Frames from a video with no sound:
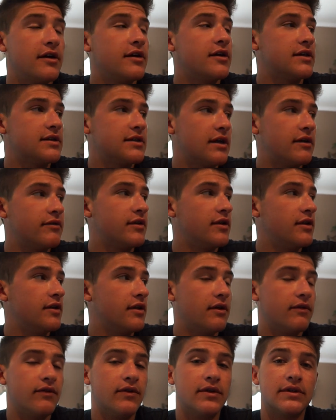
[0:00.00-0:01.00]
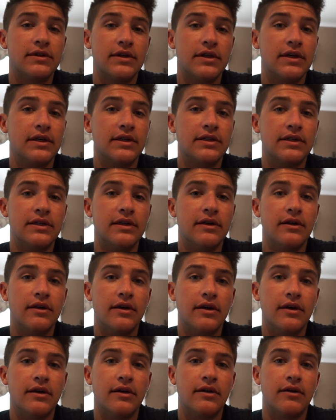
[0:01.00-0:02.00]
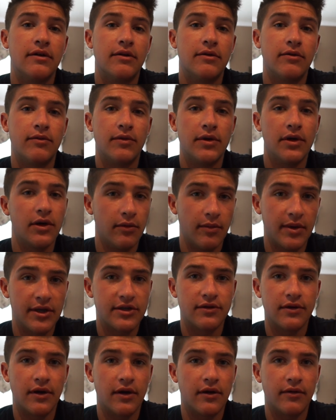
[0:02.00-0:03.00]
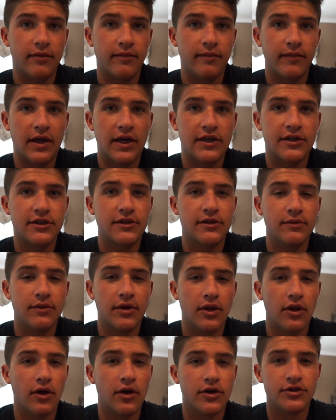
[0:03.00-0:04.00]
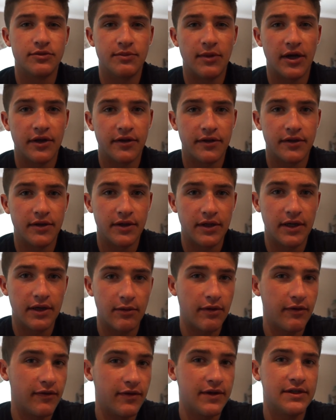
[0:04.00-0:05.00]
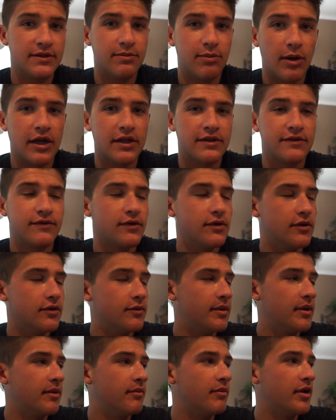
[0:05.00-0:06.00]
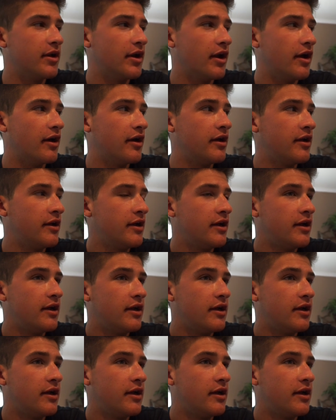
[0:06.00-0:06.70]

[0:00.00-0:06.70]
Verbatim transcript: because I really love those lakes, and uh, we can go mess around and catch us some good largemouth and get away from these spots for a little bit. But uh,